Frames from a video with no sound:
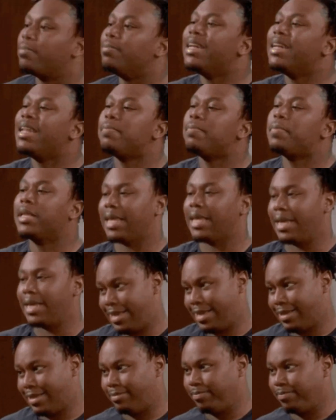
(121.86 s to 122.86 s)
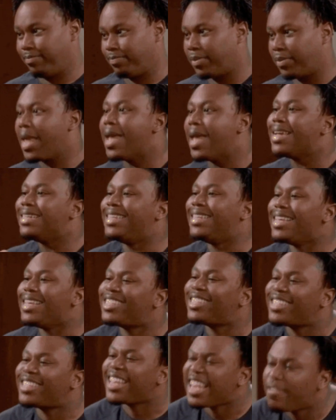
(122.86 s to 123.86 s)
is, in fact, deceived to
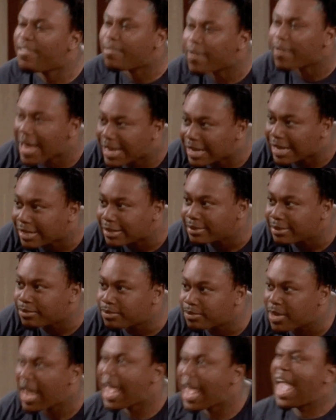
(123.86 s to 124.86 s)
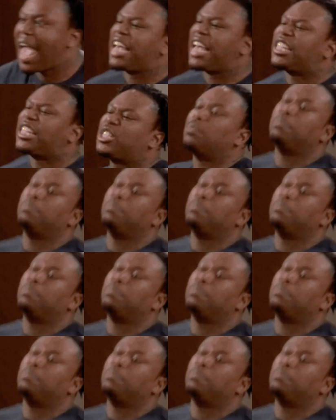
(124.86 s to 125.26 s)
believe that testimonies